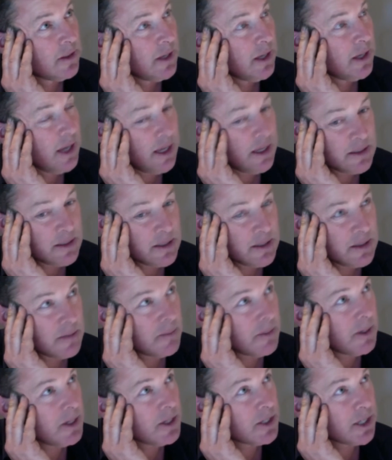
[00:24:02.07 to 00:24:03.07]
into the
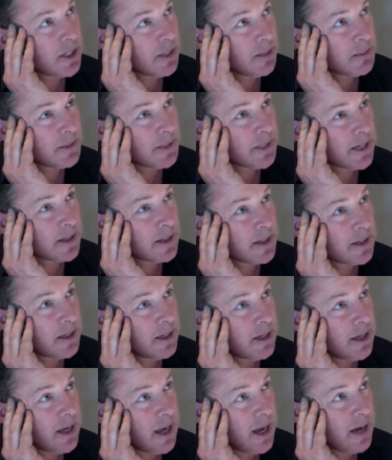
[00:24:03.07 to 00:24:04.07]
meat sheep
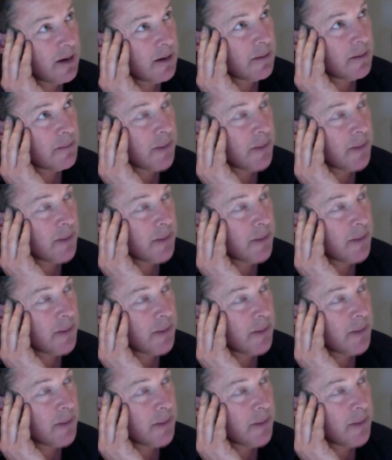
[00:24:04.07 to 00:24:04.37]
sector and